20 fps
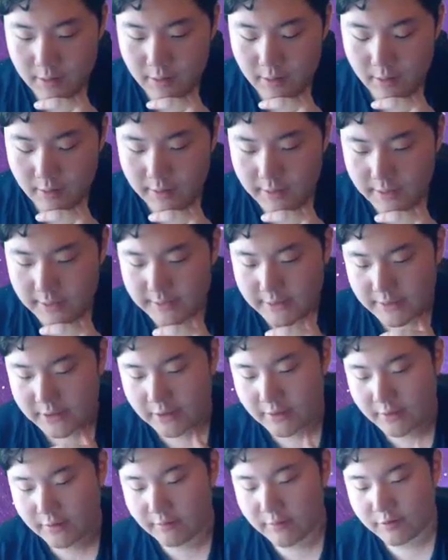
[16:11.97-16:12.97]
Arcanine's actually
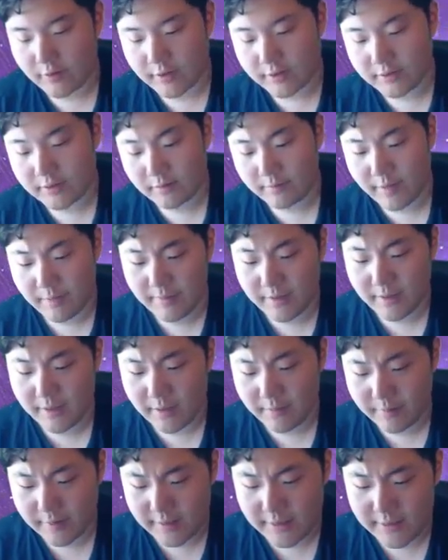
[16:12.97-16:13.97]
going to withdraw, so maybe
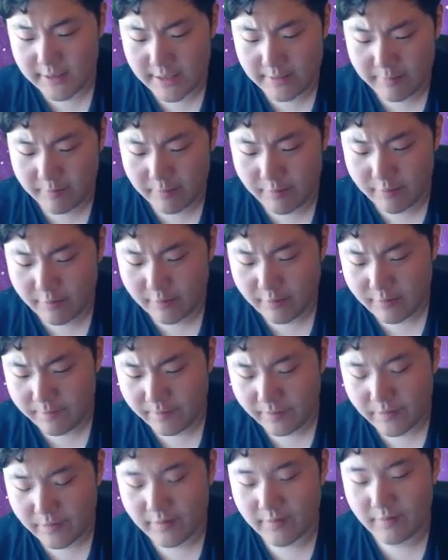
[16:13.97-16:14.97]
doubling the Tapu Bulu.
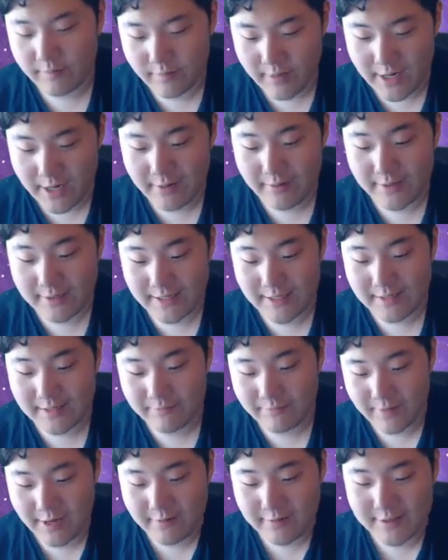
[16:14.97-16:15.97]
Very,
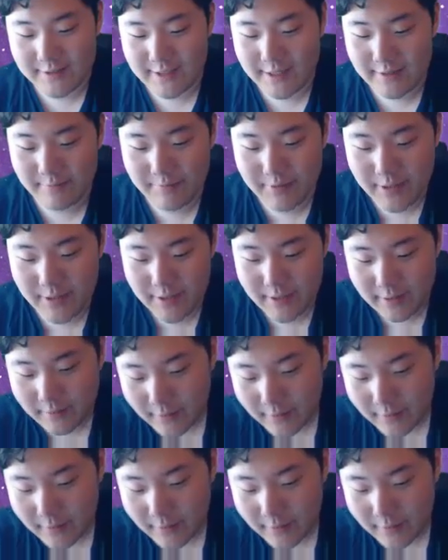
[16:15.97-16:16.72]
very solid play.